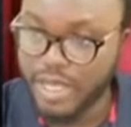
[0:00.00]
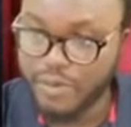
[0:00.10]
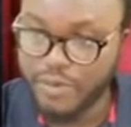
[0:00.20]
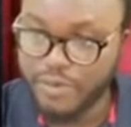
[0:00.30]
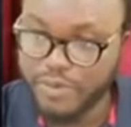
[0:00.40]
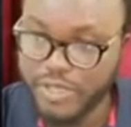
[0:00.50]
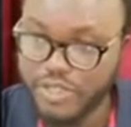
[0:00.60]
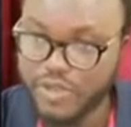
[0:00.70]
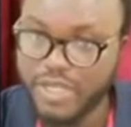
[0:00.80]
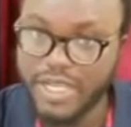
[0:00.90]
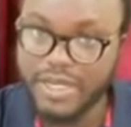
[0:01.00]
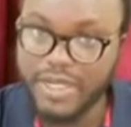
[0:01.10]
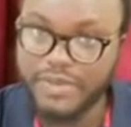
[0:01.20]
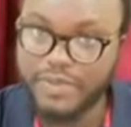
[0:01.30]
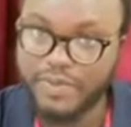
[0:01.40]
I don't want to mention their
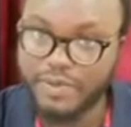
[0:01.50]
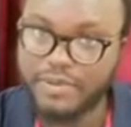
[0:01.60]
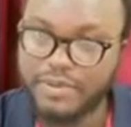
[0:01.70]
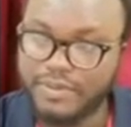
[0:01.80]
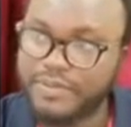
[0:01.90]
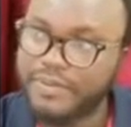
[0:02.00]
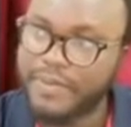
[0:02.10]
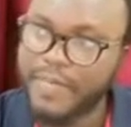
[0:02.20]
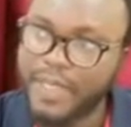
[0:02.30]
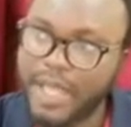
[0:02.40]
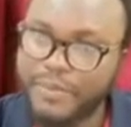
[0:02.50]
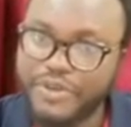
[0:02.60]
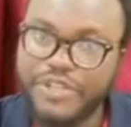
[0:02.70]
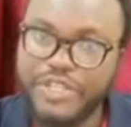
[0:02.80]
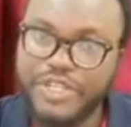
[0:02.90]
names, but I
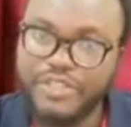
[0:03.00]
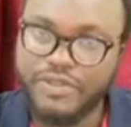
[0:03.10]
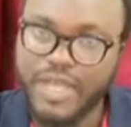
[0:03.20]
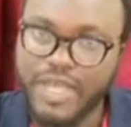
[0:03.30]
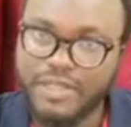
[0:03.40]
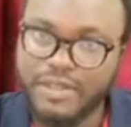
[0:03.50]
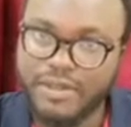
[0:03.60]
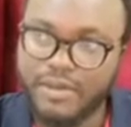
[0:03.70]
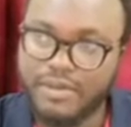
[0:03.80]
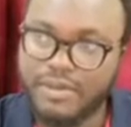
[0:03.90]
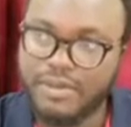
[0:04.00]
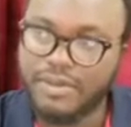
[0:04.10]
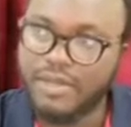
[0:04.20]
appreciate you guys a lot.